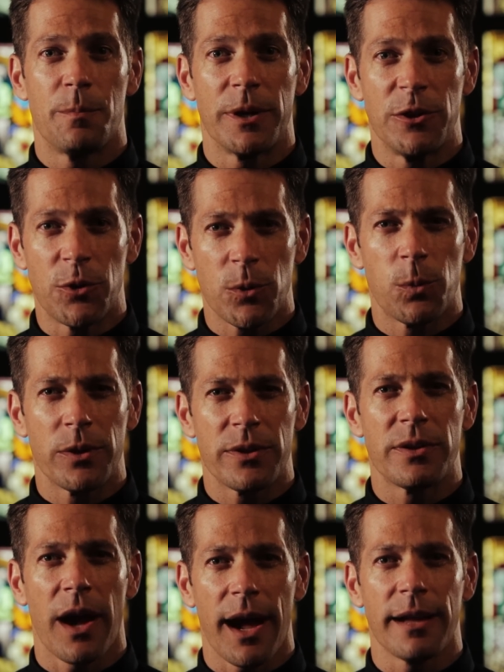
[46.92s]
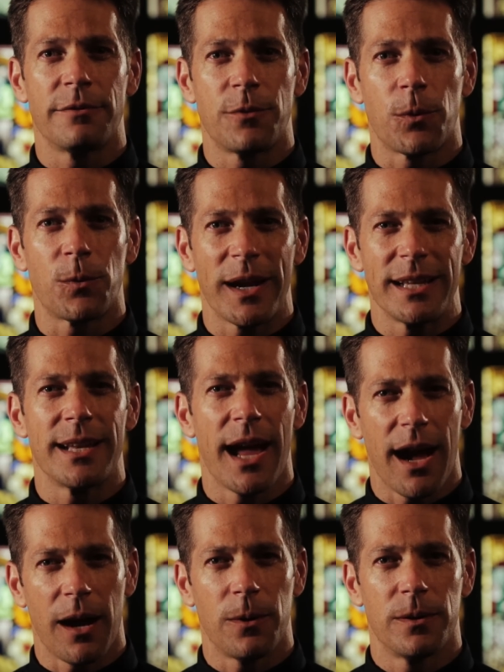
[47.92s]
but you're worth dying for right
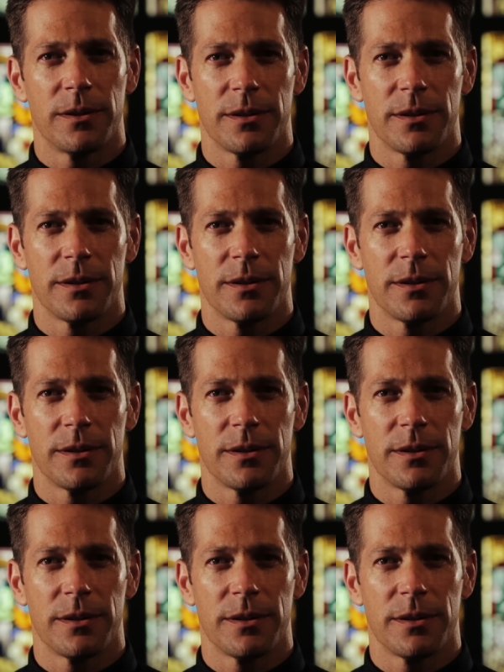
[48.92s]
now?